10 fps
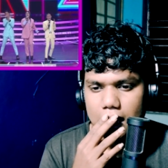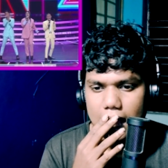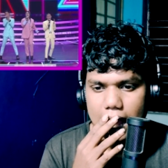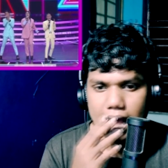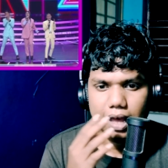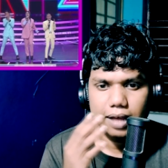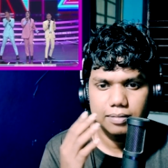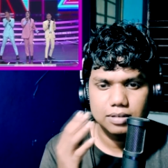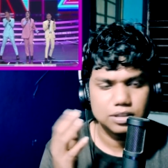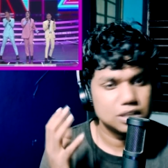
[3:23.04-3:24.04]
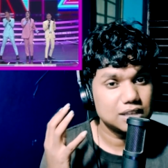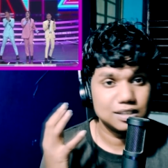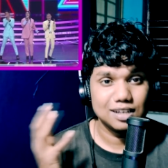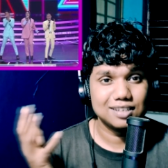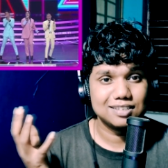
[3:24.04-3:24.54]
And the
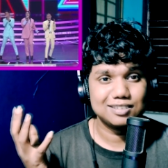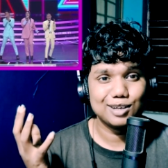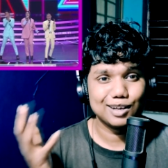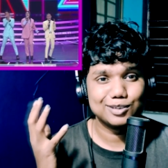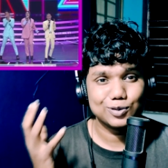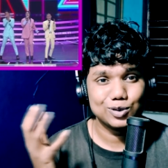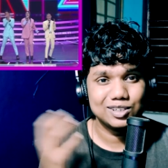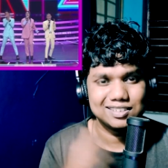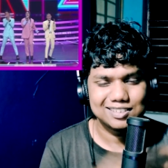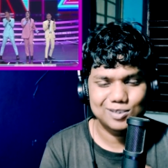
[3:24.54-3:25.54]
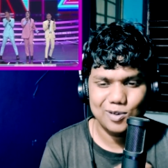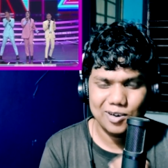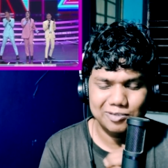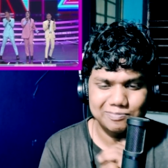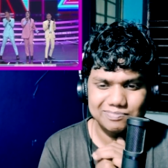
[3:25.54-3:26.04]
judges dance with the
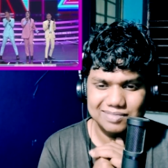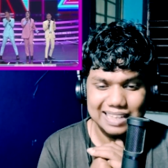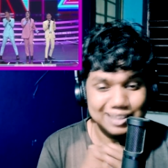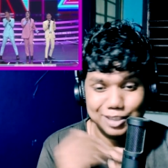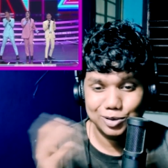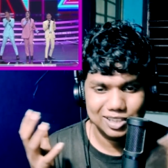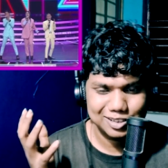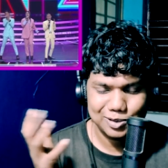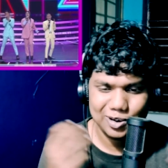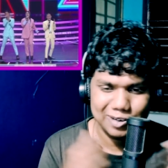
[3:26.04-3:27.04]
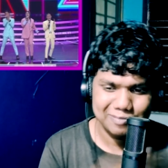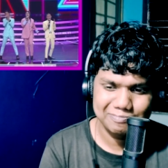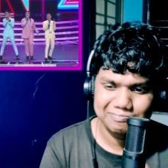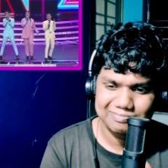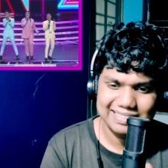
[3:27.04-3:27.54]
song, dancing with the song.
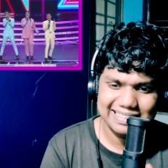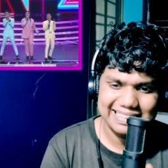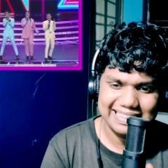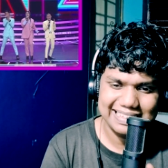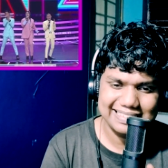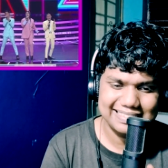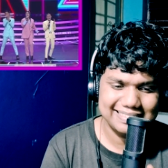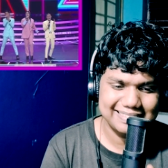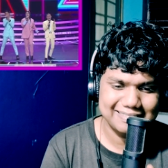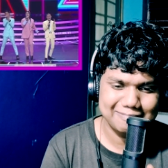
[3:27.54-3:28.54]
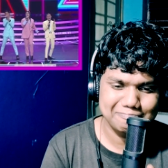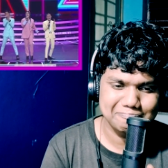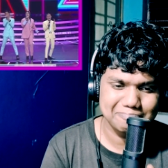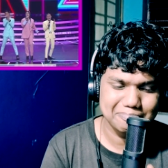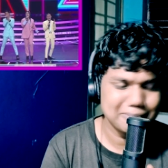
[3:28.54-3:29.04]
This
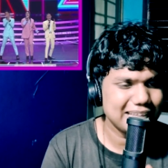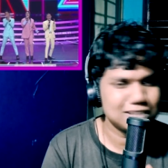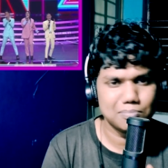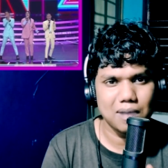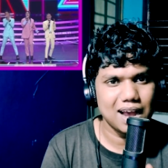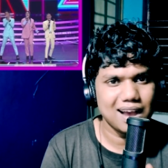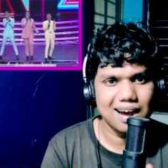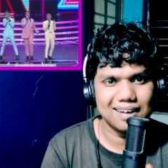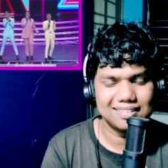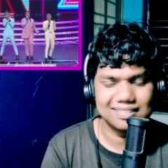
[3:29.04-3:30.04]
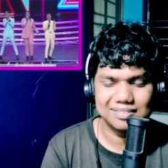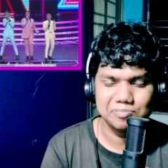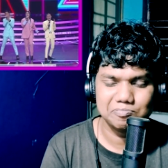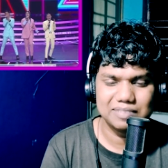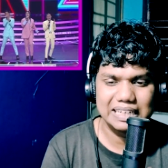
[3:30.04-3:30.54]
melts my heart.
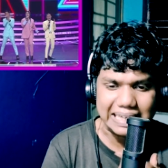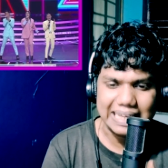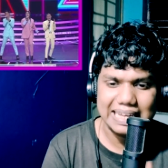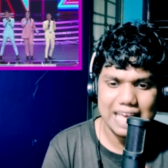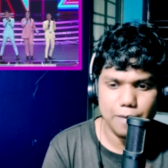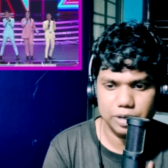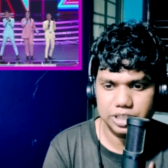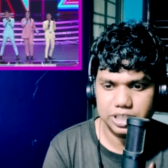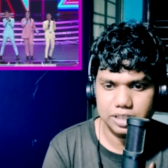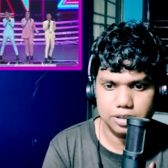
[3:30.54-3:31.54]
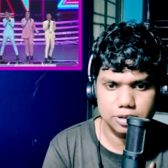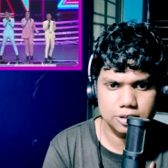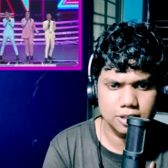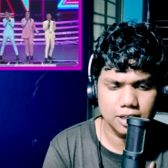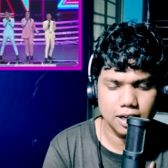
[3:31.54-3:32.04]
Really appreciate
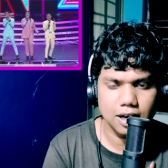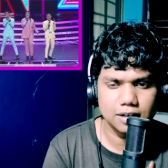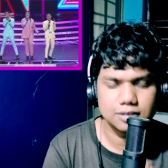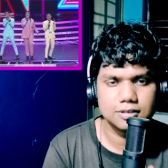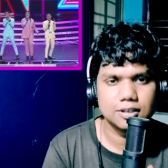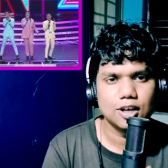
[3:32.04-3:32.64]
these singers.